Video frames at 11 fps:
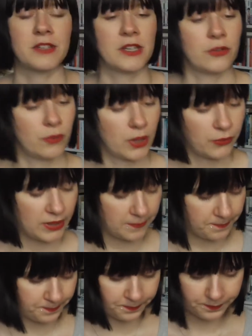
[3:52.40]
January,
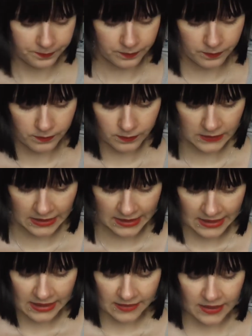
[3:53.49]

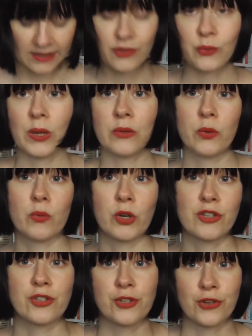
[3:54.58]
that is when we
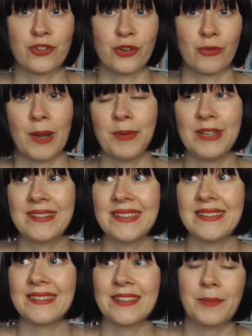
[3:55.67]
watched Jojo Rabbit
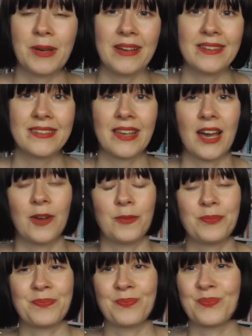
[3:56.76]
in cinemas.
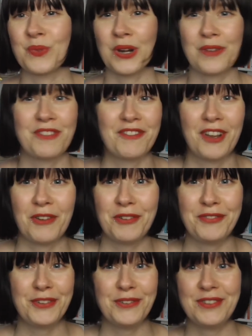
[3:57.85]
One of the very
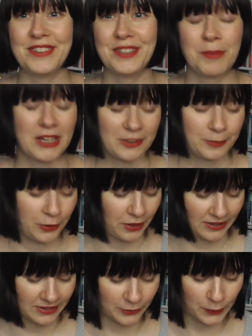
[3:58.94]
few cinema
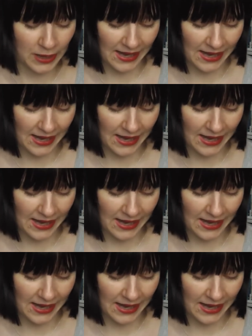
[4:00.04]
experiences we